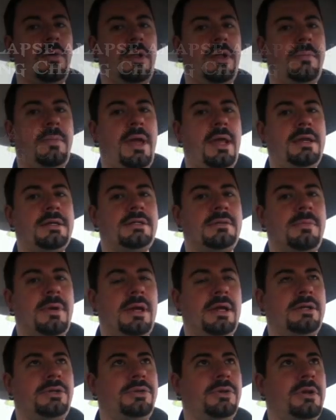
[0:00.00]
well, I managed to
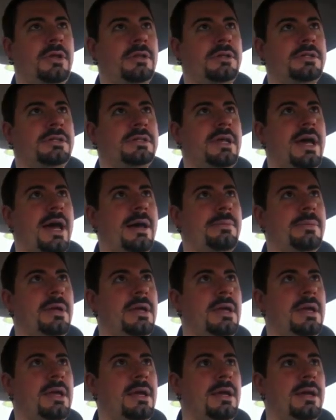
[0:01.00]
make it to another stop.
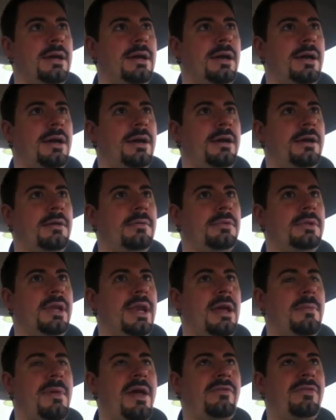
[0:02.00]

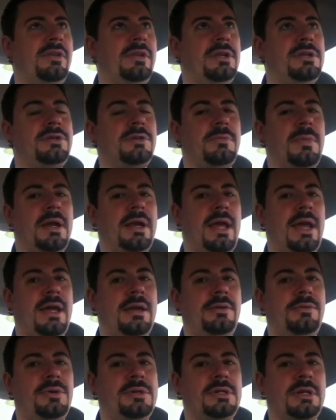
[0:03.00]
Today I'm having lunch with my
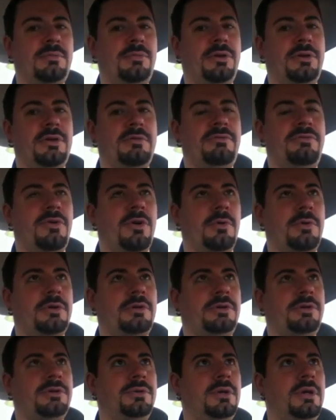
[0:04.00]
dad, which I'm looking
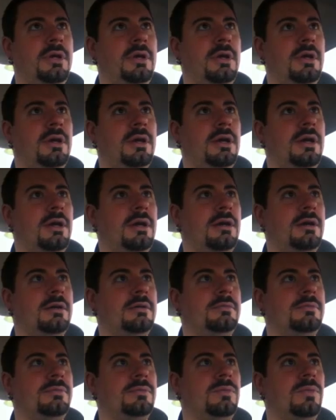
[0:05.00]
forward to.
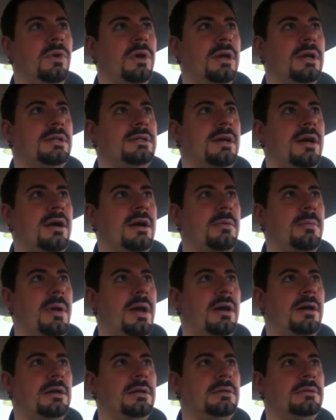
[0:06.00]
We're going to talk
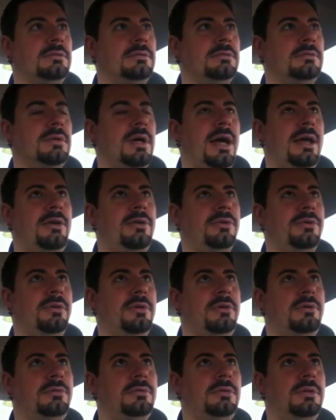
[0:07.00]
about, well, I don't
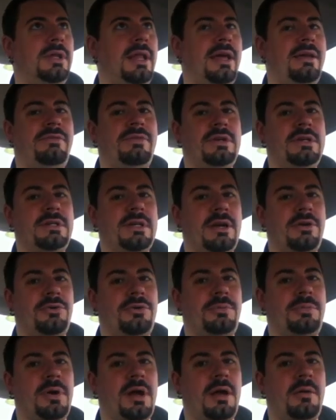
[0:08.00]
know, life in
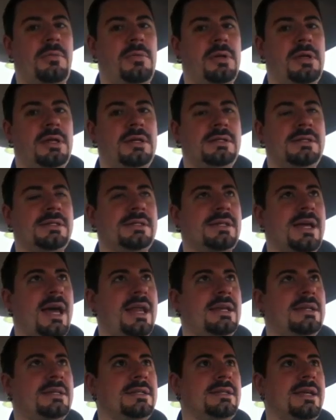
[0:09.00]
general probably. He's
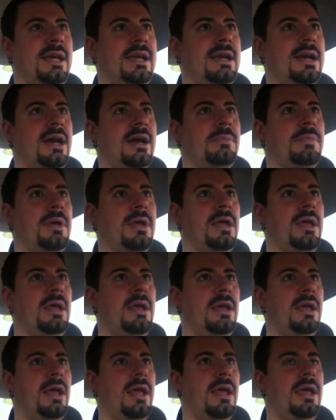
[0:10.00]
decided to take up
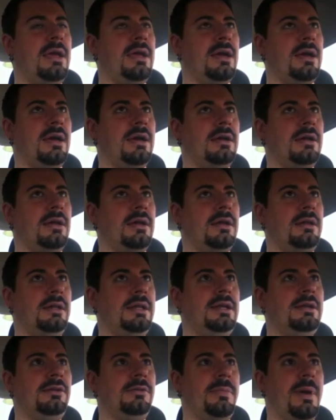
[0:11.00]
a
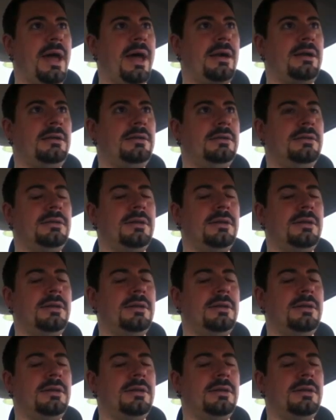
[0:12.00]
legal battle,